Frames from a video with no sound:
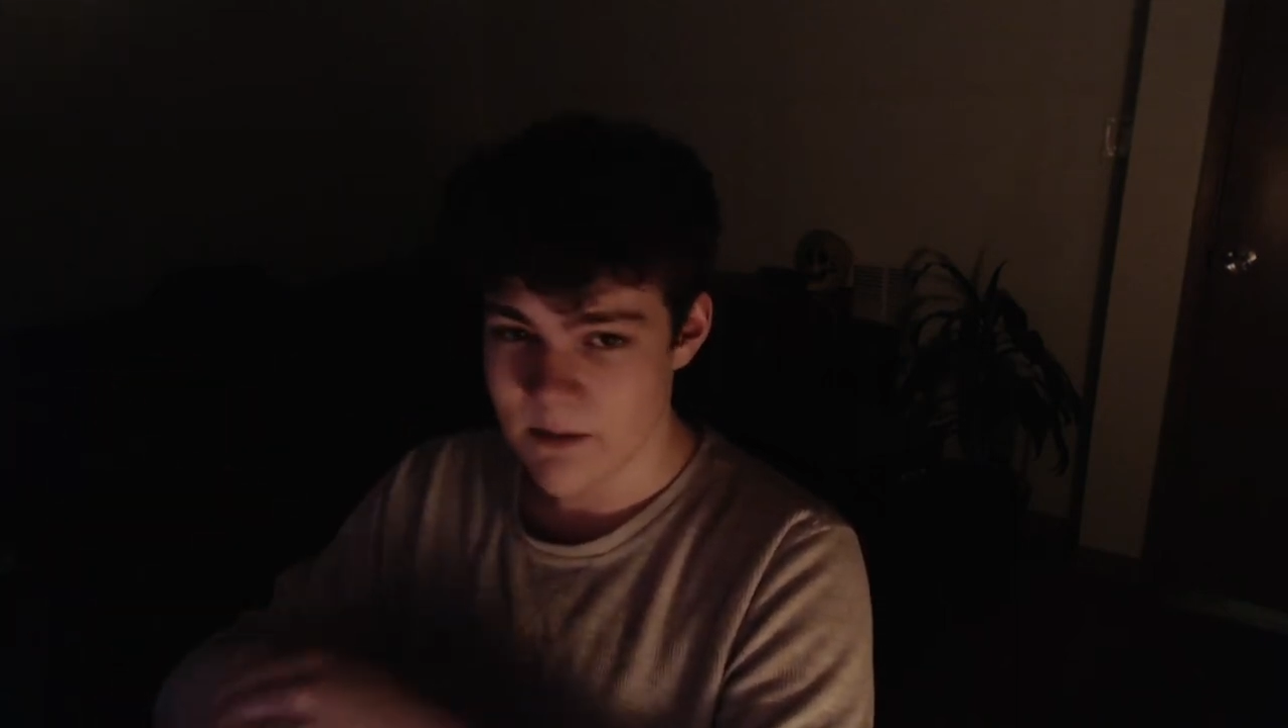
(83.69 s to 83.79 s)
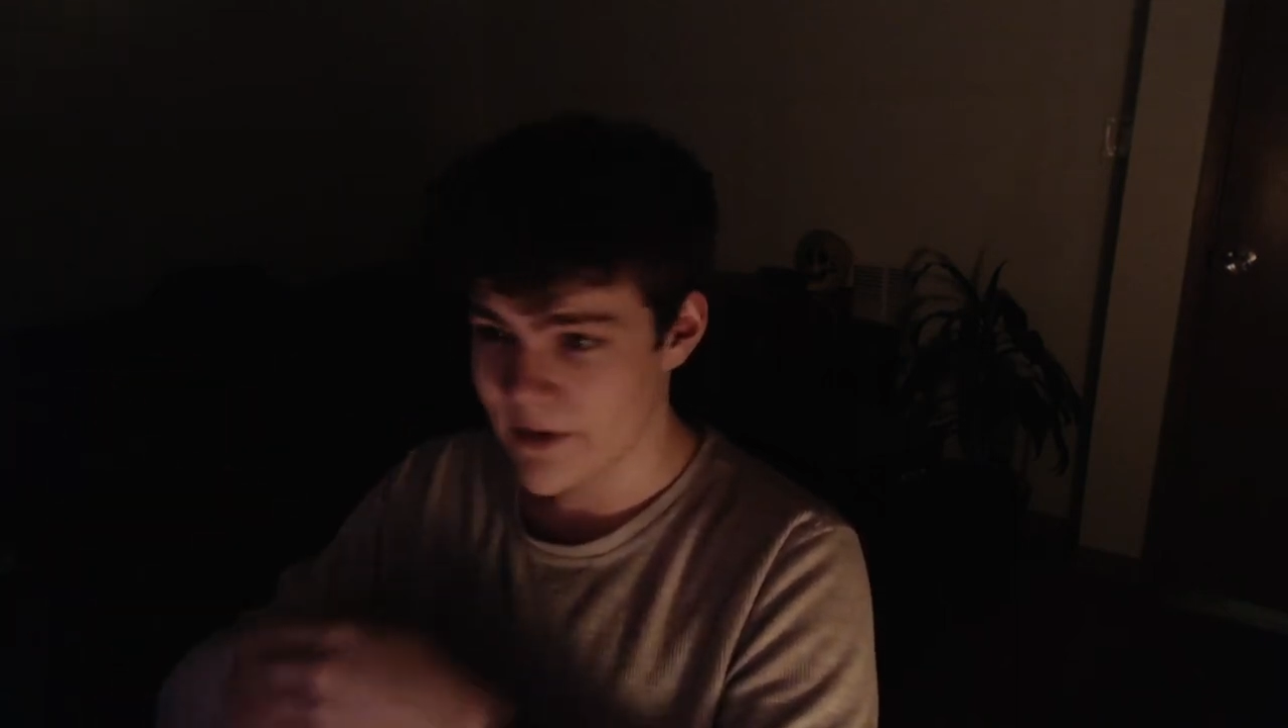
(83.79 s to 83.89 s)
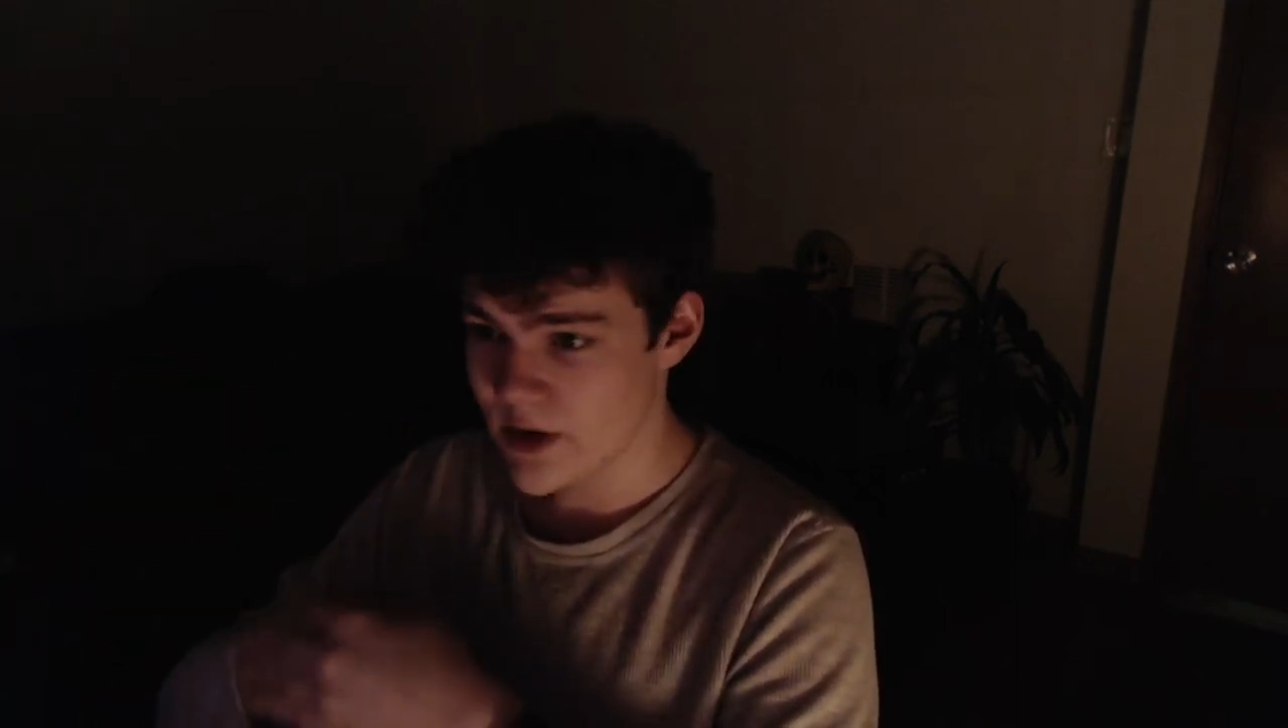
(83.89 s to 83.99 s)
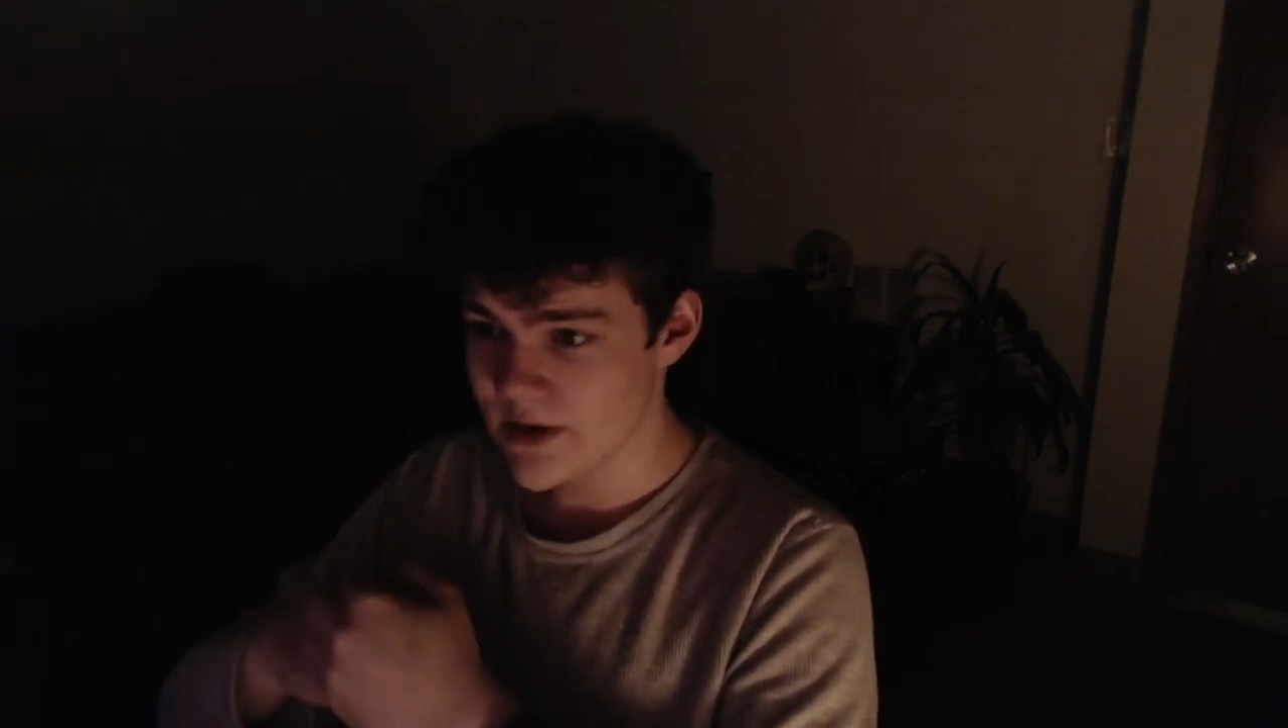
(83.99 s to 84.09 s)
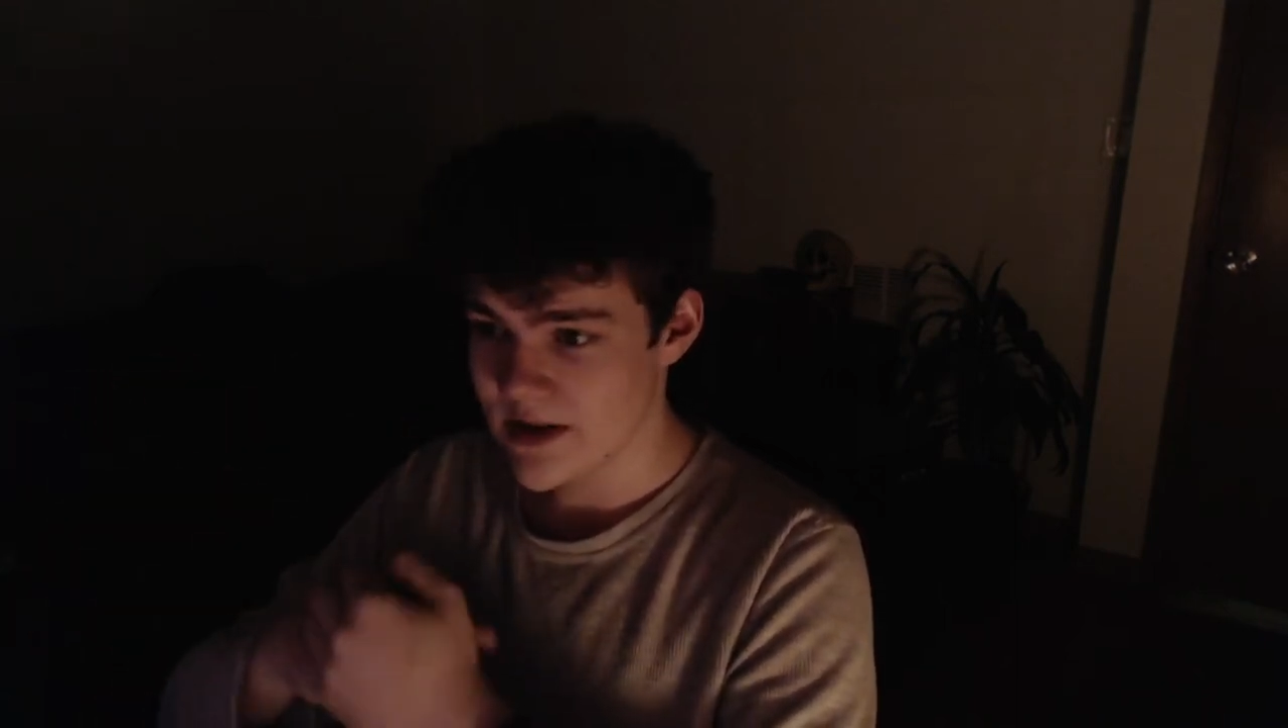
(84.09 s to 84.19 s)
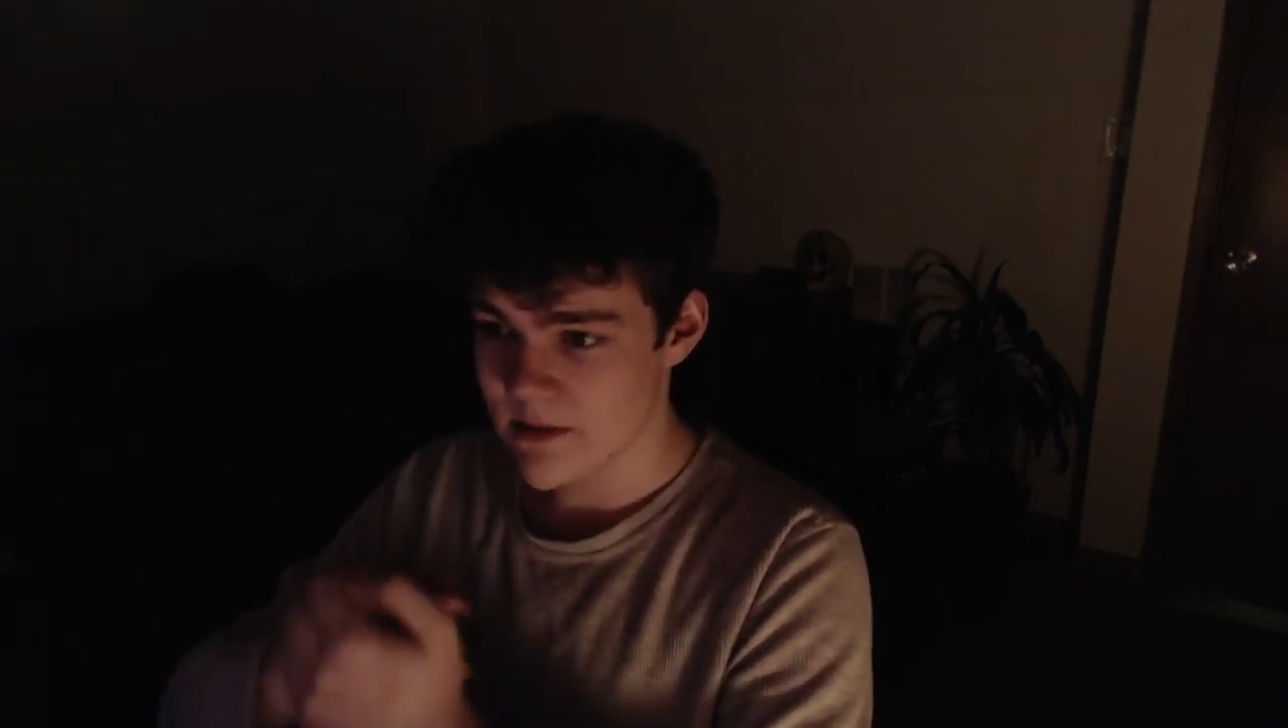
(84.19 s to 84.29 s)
if you're using